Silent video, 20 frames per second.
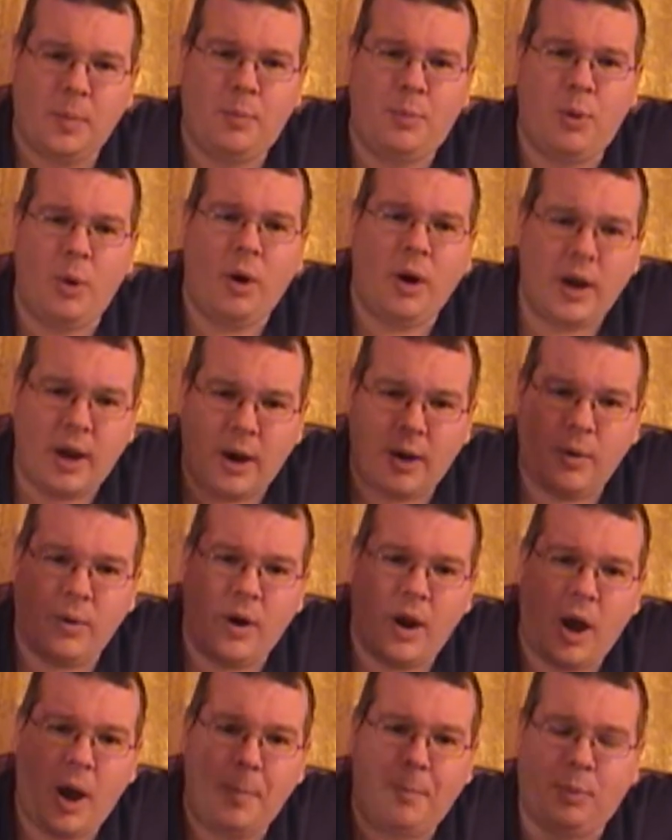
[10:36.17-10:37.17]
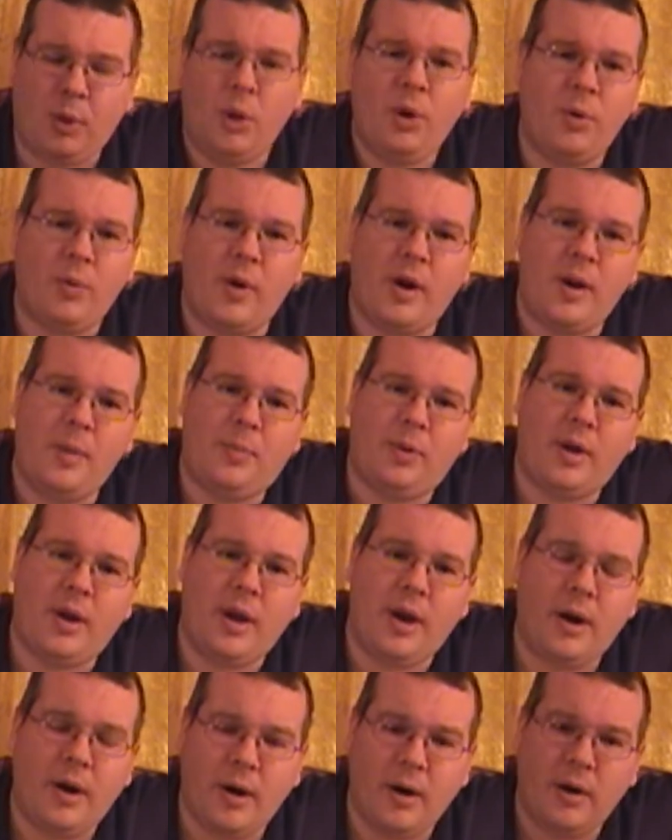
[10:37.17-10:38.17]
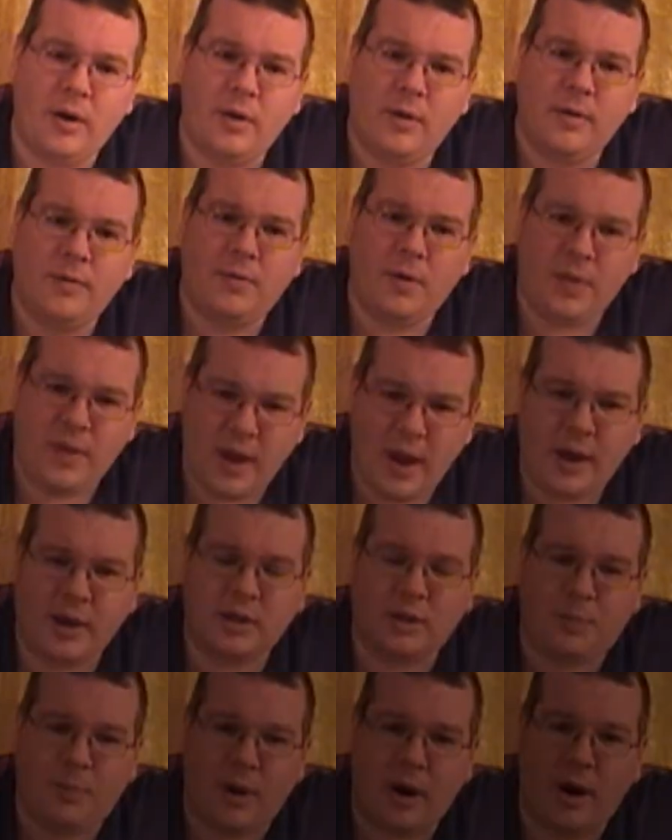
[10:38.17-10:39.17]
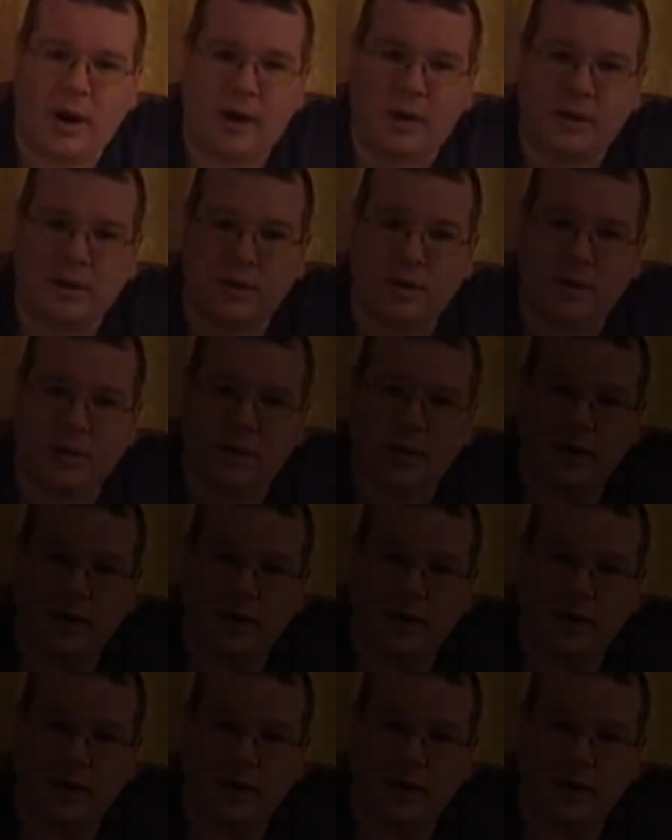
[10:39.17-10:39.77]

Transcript: Put out a Blu-ray player for the Xbox.